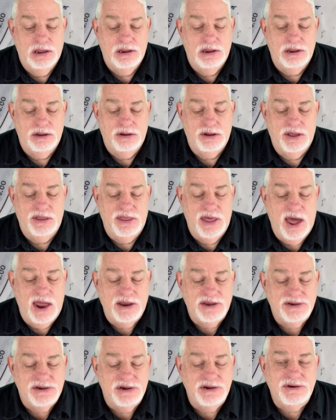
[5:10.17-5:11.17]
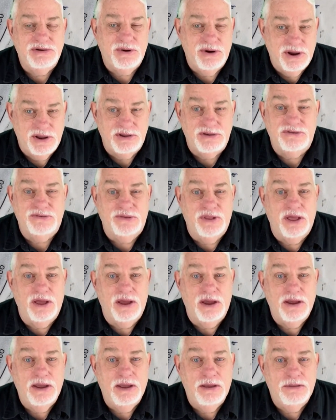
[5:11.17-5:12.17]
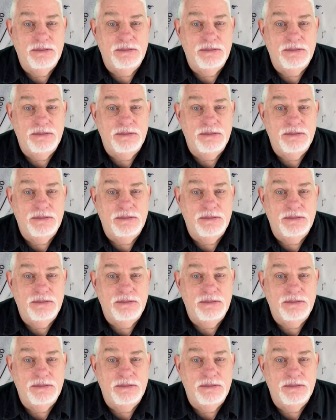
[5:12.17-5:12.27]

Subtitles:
Okay, that's a trans flag.